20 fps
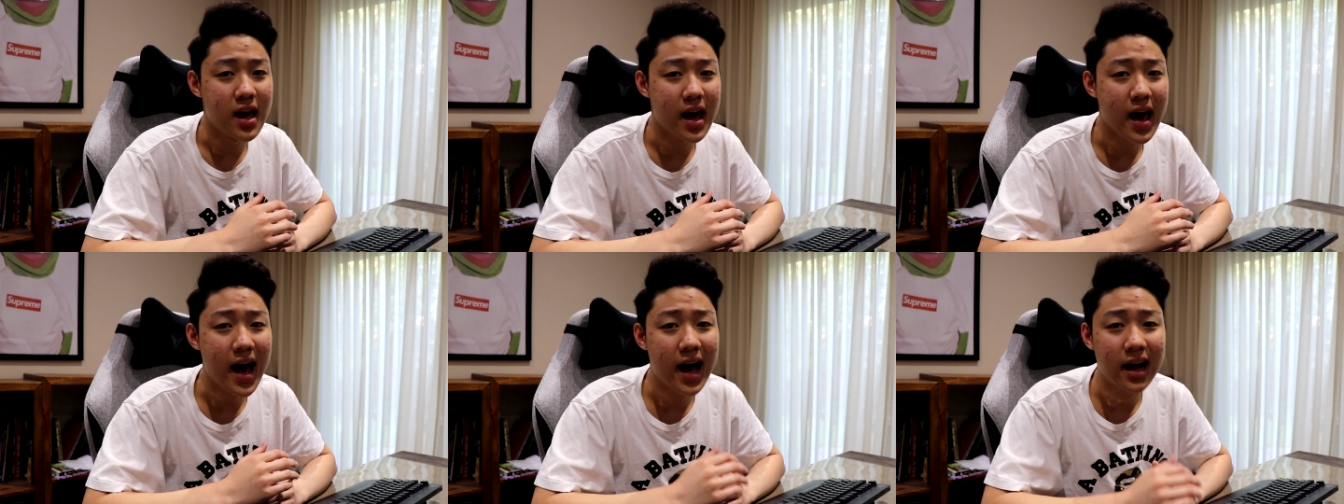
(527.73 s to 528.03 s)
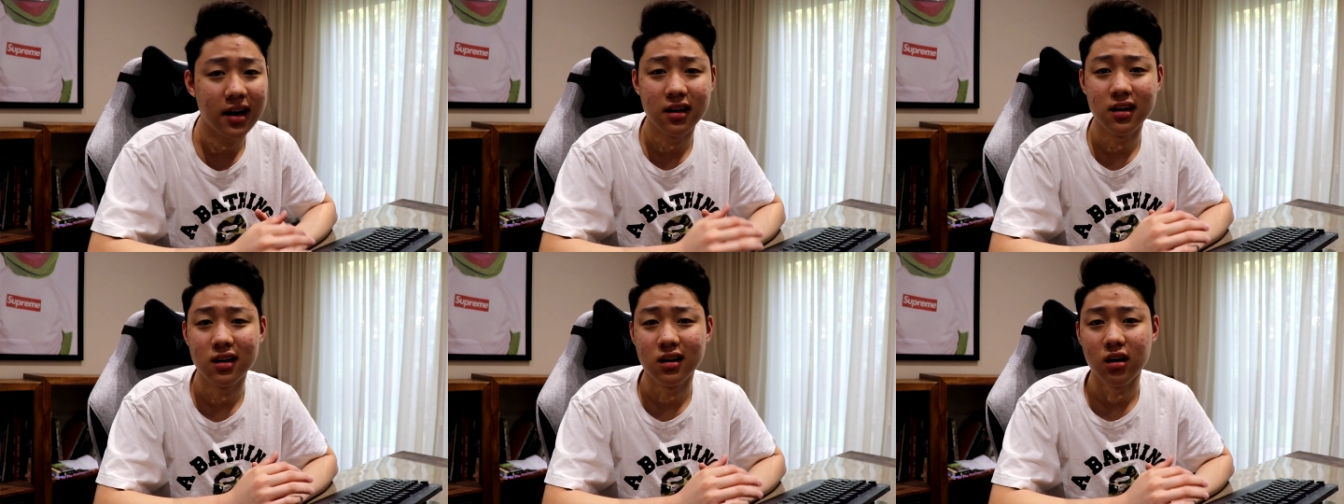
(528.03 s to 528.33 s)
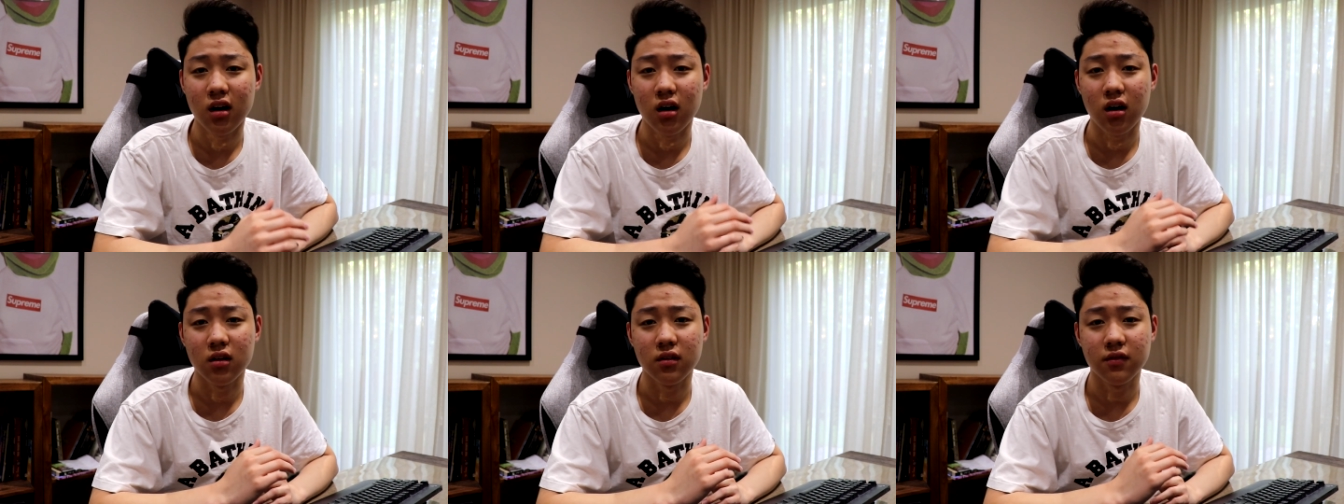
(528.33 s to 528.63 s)

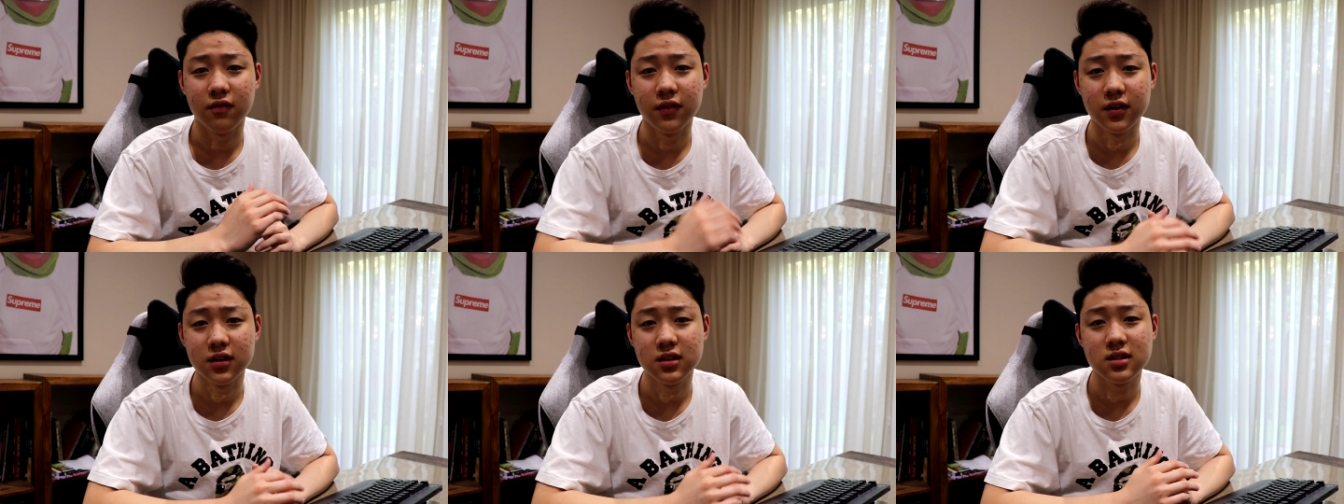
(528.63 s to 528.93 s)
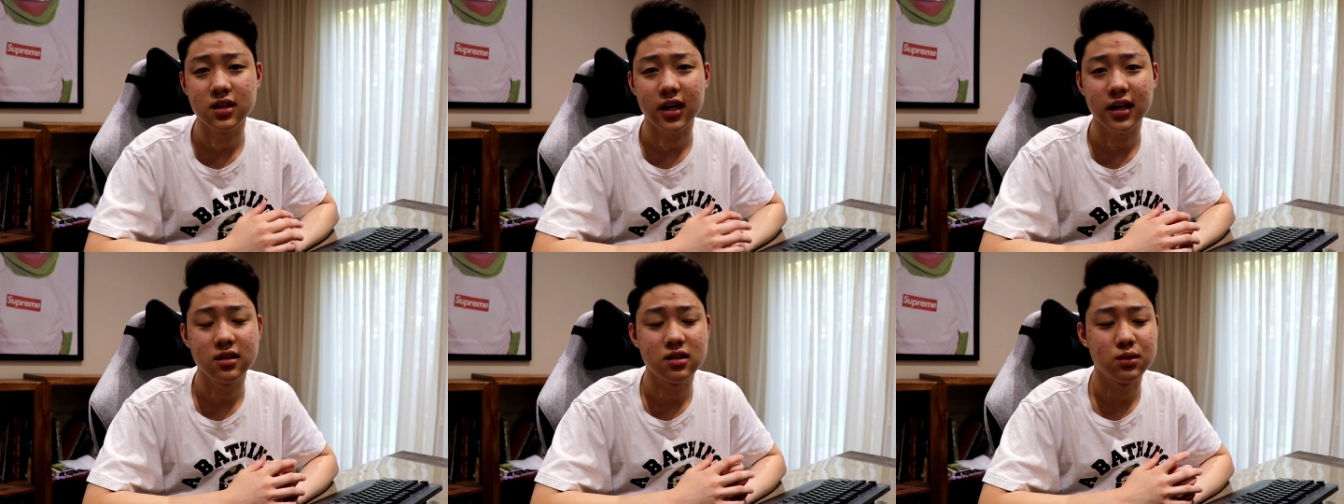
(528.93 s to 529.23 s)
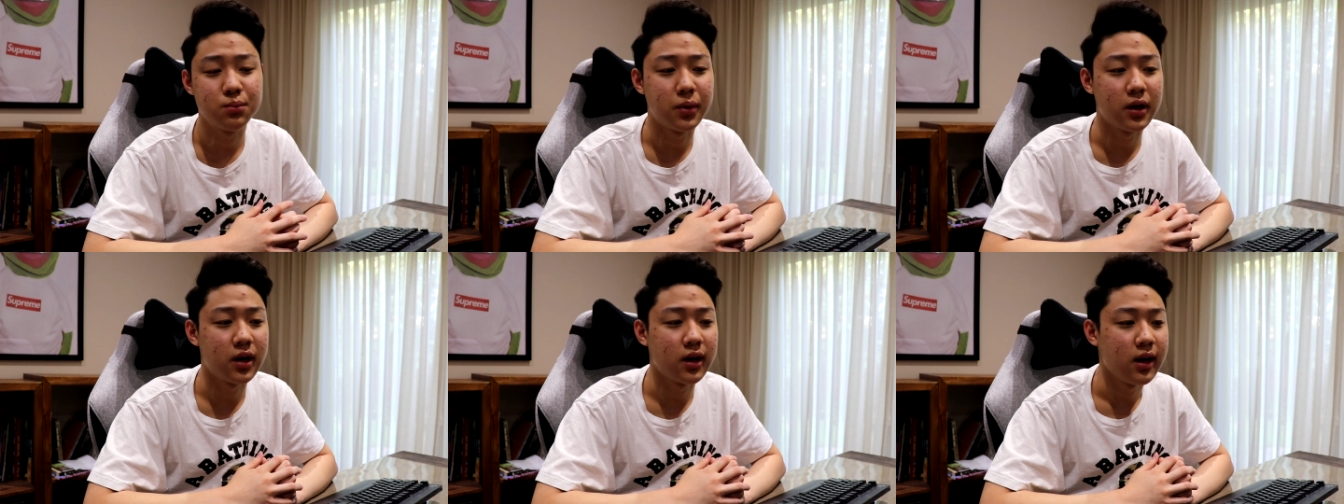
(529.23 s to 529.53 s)
Adyen on
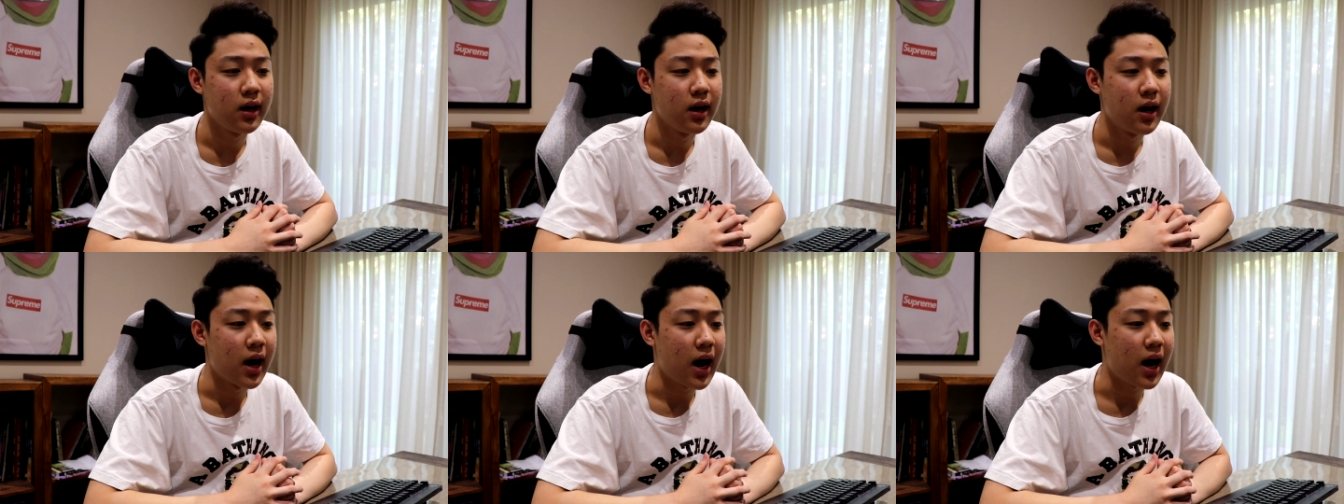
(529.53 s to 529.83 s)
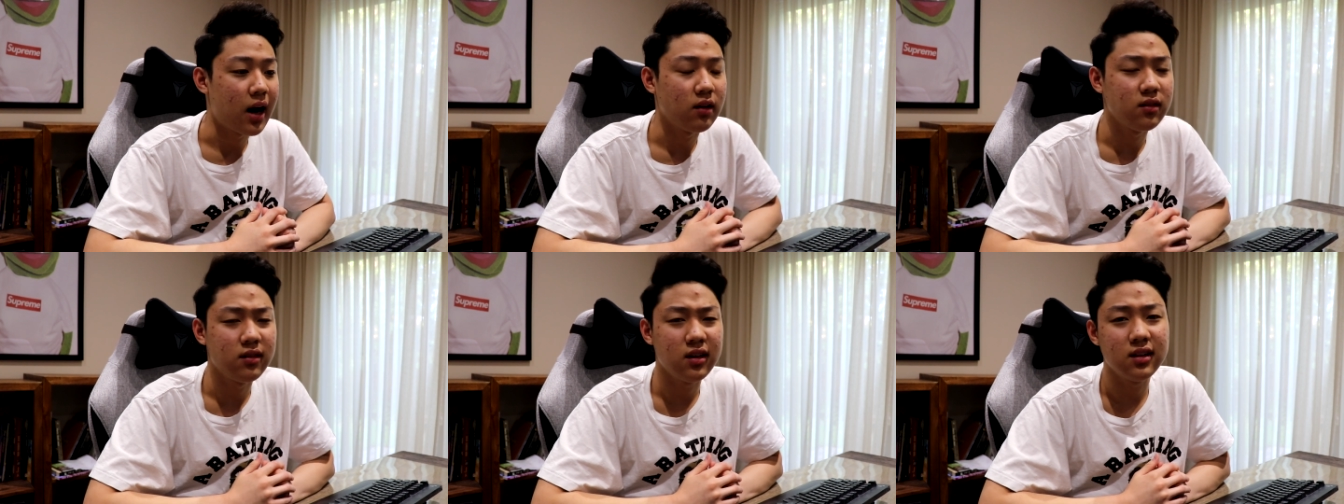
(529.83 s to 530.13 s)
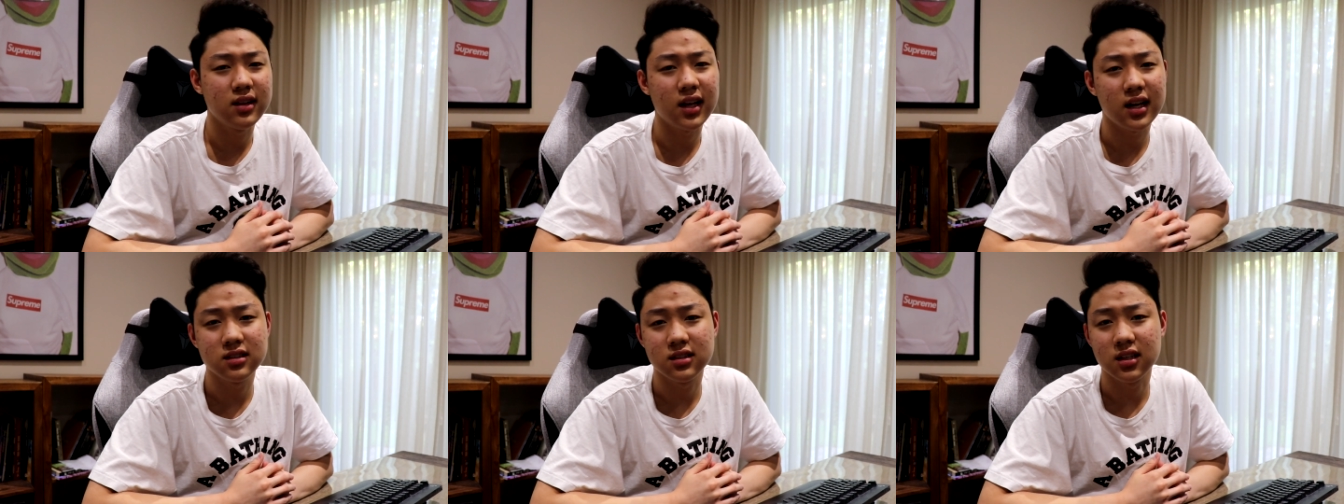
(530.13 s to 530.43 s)
Footsites, but I don't
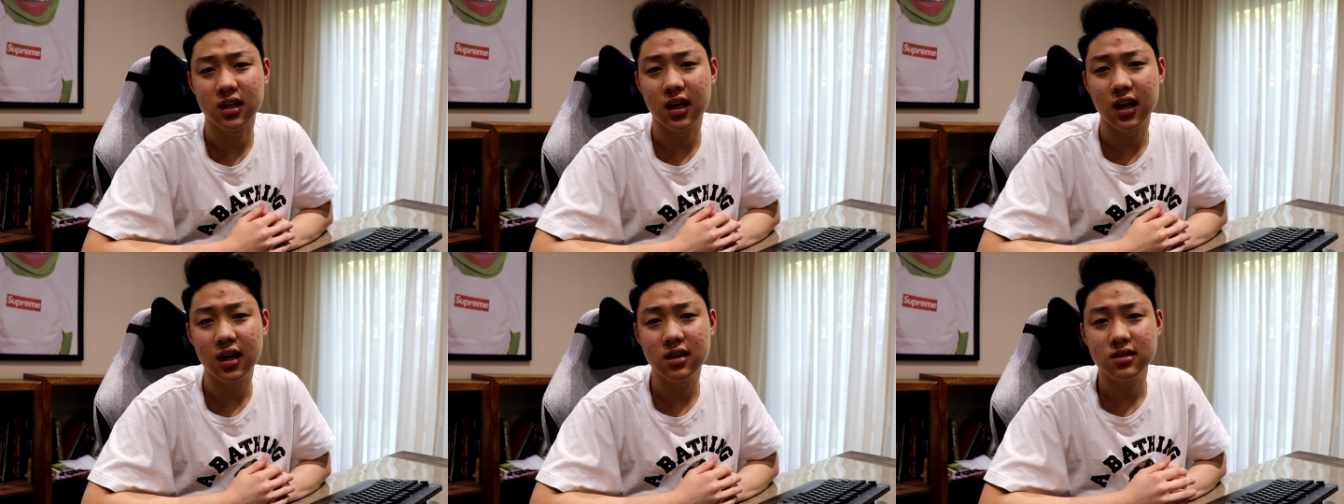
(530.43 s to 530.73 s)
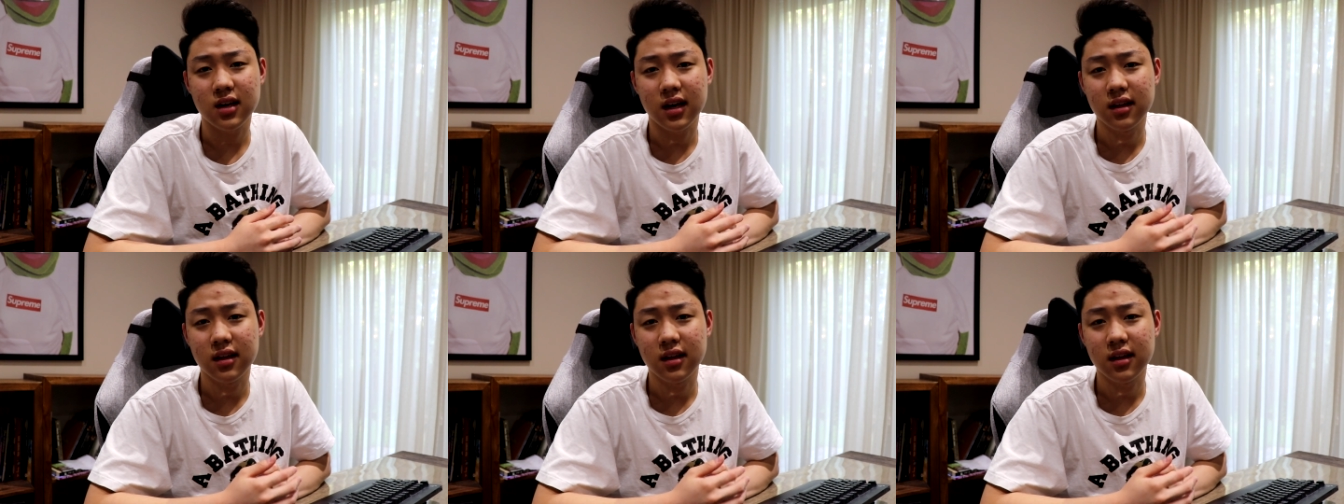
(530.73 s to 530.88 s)
think that's the case.